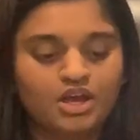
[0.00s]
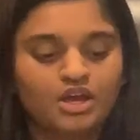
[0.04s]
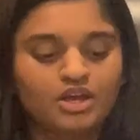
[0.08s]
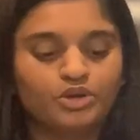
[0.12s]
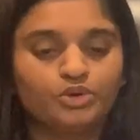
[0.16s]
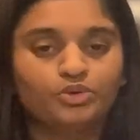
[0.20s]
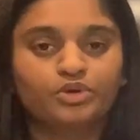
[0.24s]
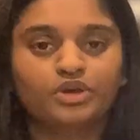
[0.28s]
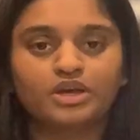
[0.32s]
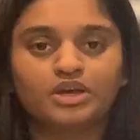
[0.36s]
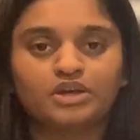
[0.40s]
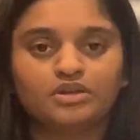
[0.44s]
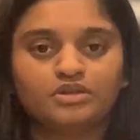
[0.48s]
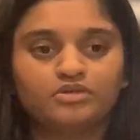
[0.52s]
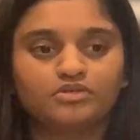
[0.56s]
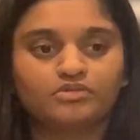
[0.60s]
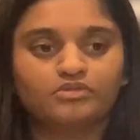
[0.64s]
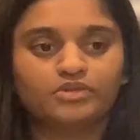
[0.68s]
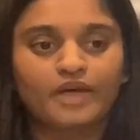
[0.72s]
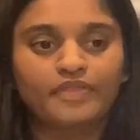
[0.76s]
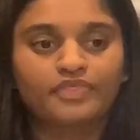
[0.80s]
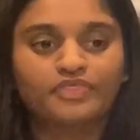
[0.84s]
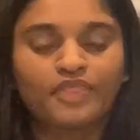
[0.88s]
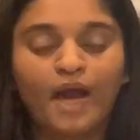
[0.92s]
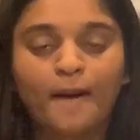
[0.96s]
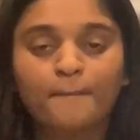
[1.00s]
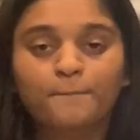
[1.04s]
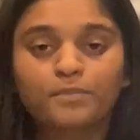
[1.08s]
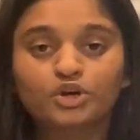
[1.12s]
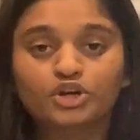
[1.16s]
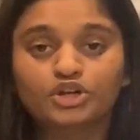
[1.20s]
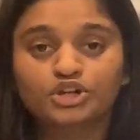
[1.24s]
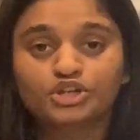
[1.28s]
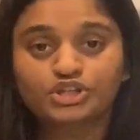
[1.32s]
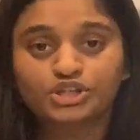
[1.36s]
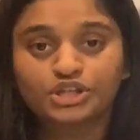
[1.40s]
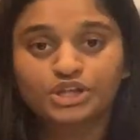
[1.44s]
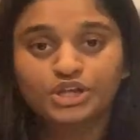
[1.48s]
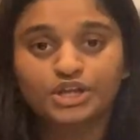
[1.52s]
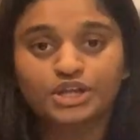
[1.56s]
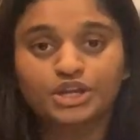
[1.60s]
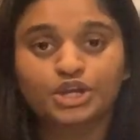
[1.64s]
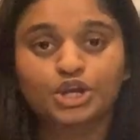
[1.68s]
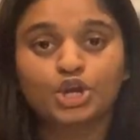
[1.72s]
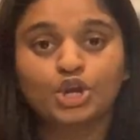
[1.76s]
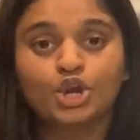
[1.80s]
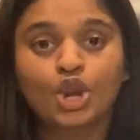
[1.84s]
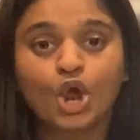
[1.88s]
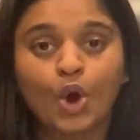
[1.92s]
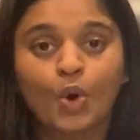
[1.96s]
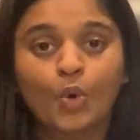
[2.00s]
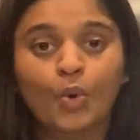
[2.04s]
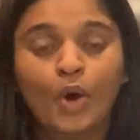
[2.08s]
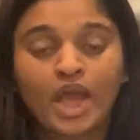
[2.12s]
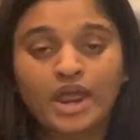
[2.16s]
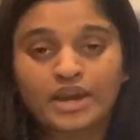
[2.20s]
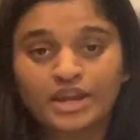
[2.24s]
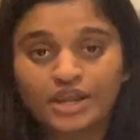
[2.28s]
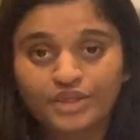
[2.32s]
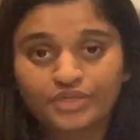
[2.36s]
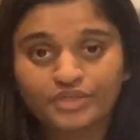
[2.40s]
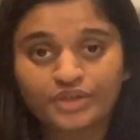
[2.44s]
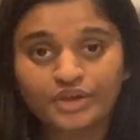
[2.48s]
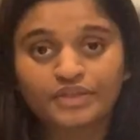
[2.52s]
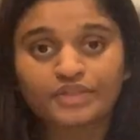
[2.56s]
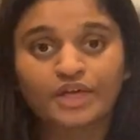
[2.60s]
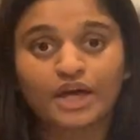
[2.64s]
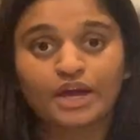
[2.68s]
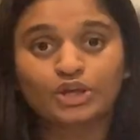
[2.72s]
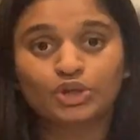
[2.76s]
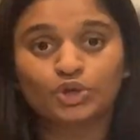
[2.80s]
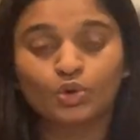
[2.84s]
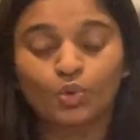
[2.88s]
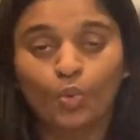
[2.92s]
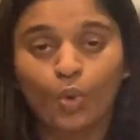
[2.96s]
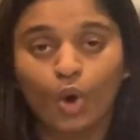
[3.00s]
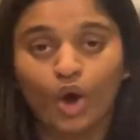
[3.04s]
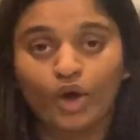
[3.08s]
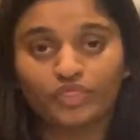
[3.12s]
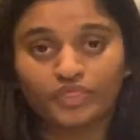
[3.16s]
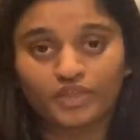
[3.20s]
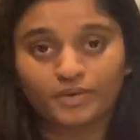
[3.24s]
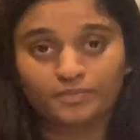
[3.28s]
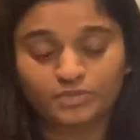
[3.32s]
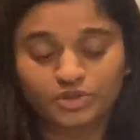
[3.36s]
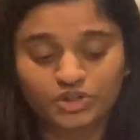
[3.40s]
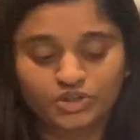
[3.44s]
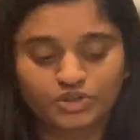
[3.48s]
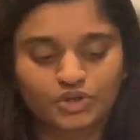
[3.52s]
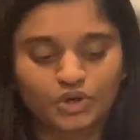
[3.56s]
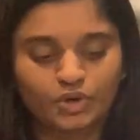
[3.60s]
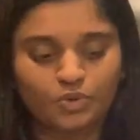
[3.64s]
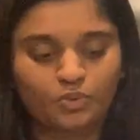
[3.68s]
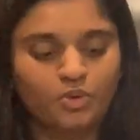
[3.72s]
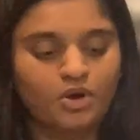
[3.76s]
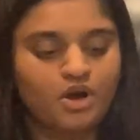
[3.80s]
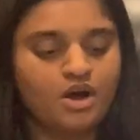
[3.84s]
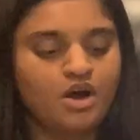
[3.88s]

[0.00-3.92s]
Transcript: You can let that person know anything that you want them to know.